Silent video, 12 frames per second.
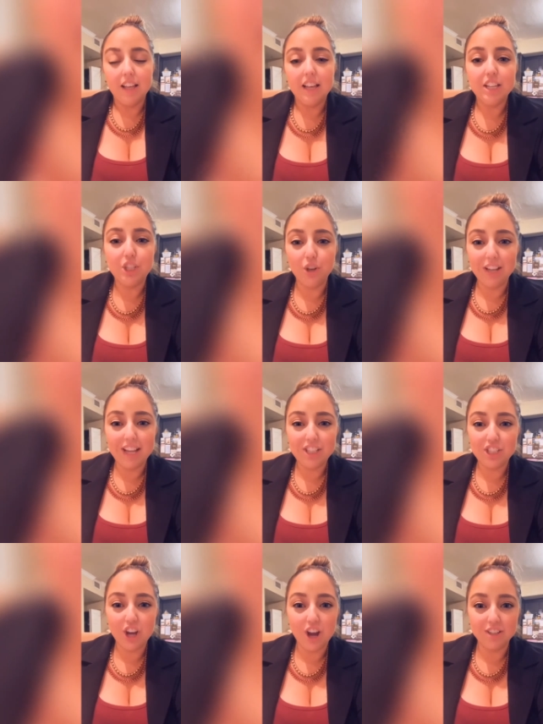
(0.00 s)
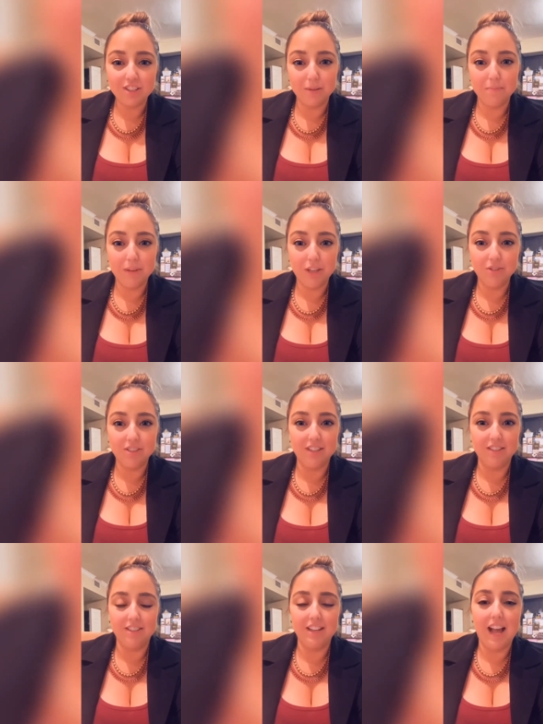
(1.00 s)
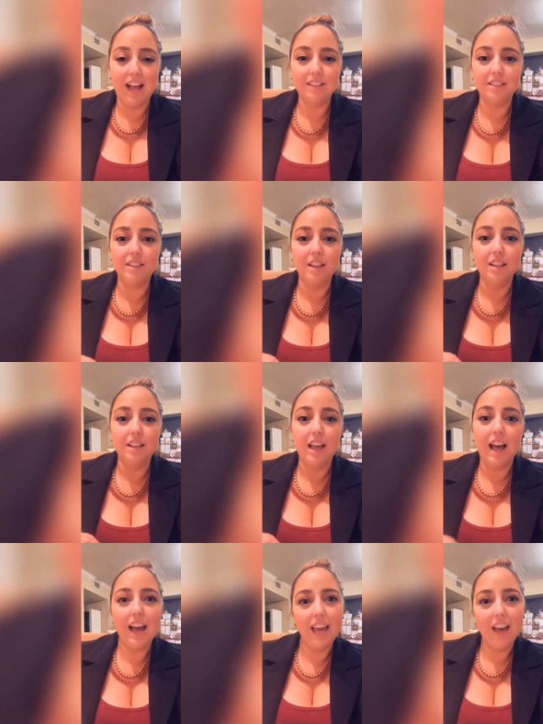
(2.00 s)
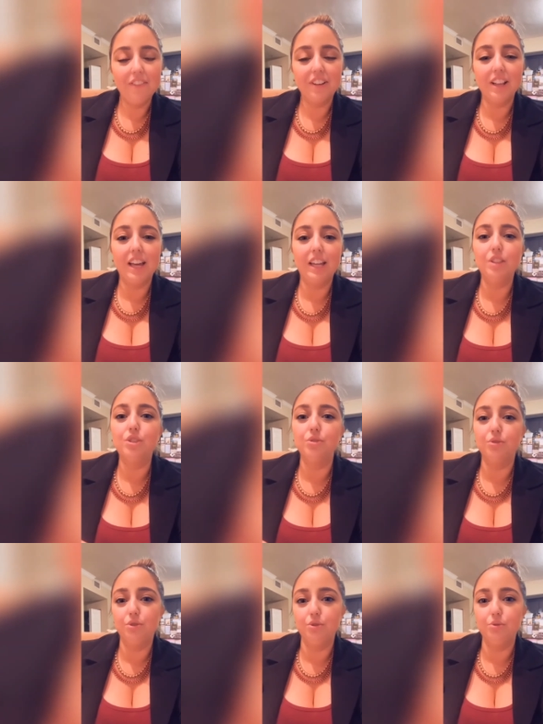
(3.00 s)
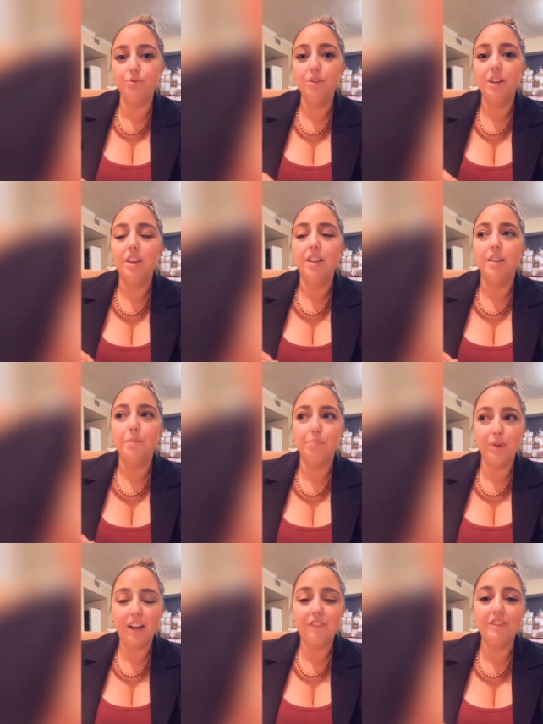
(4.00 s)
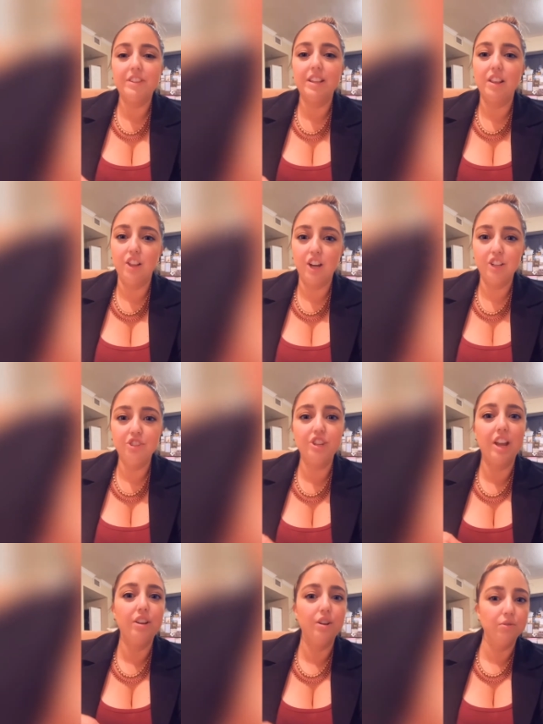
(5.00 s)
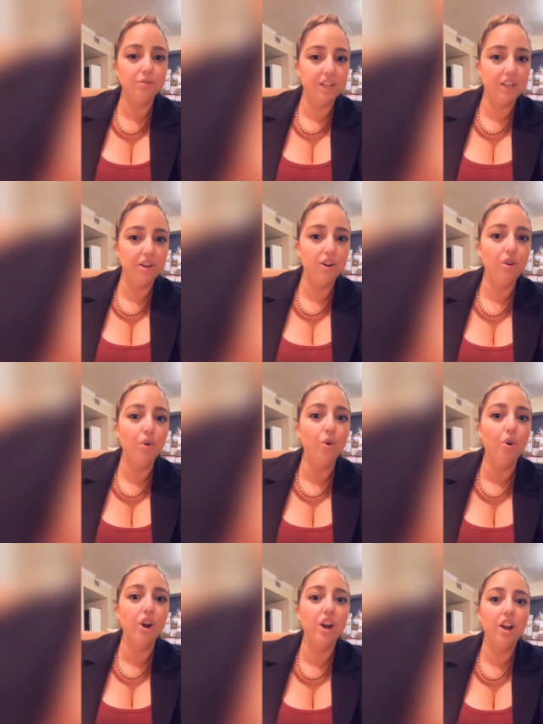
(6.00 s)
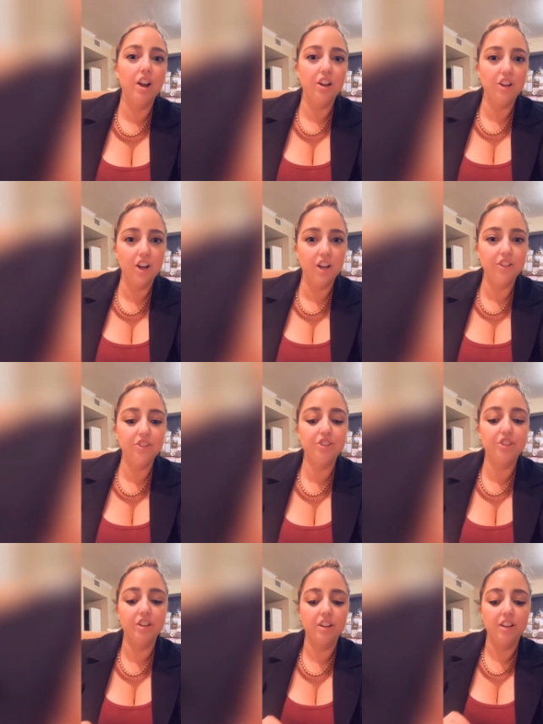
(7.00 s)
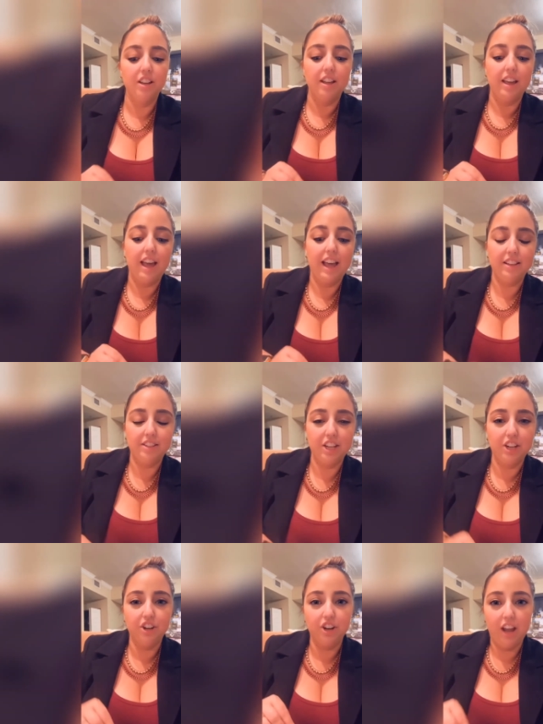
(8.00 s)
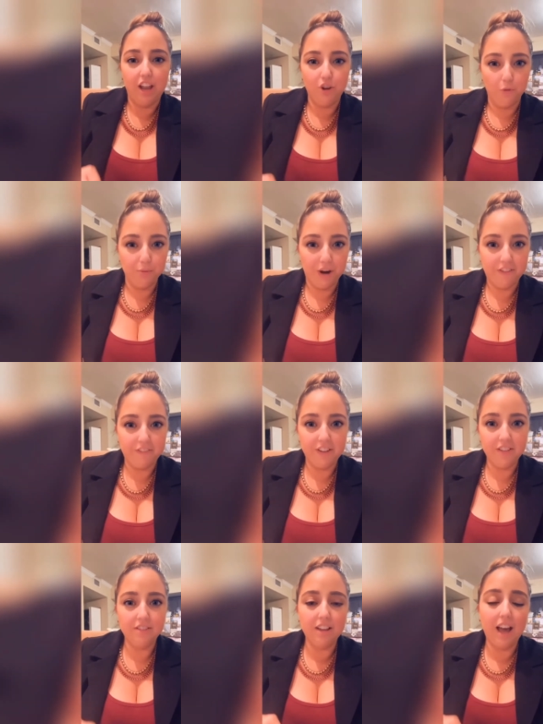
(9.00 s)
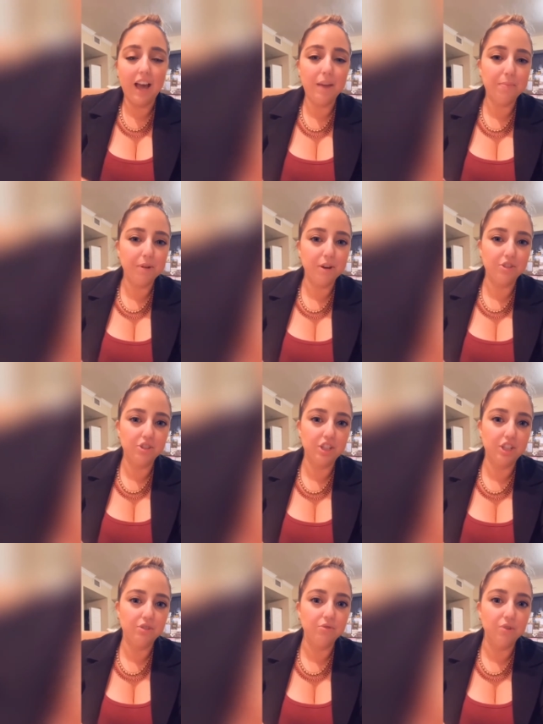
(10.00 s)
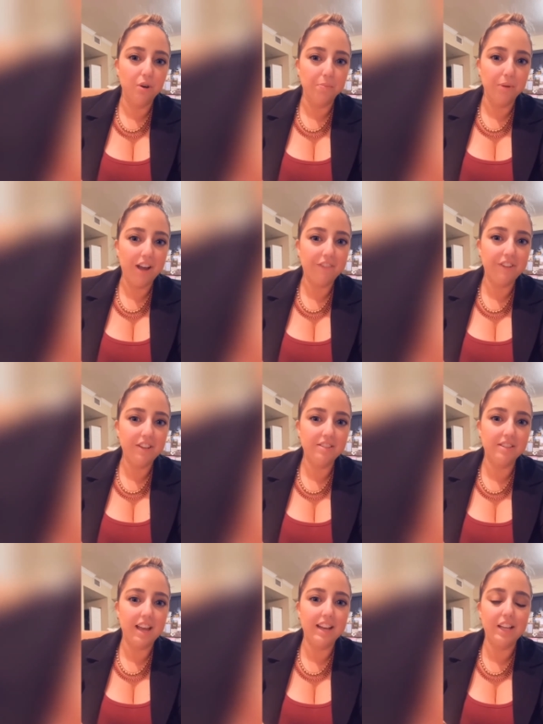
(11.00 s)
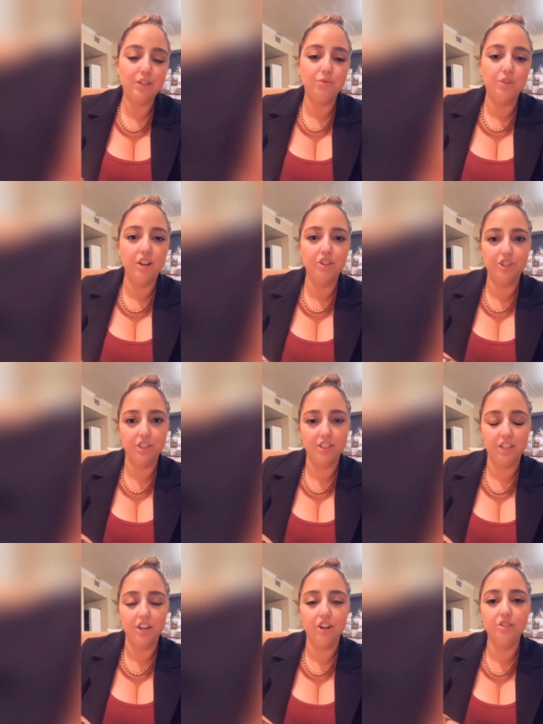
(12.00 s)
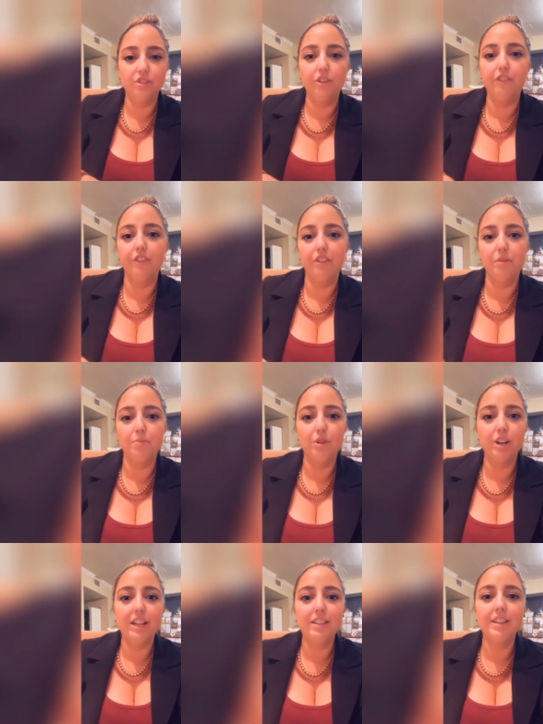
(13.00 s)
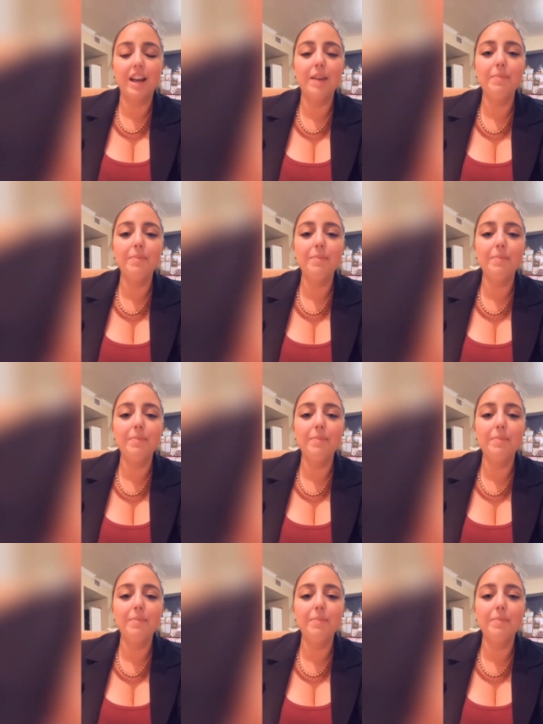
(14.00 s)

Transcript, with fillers: so let's talk some meals and snacks i have clients who do breakfast and lunch and no dinner or lunch and dinner and no breakfast. I personally do no breakfast and I do lunch and dinner. So for the morning time,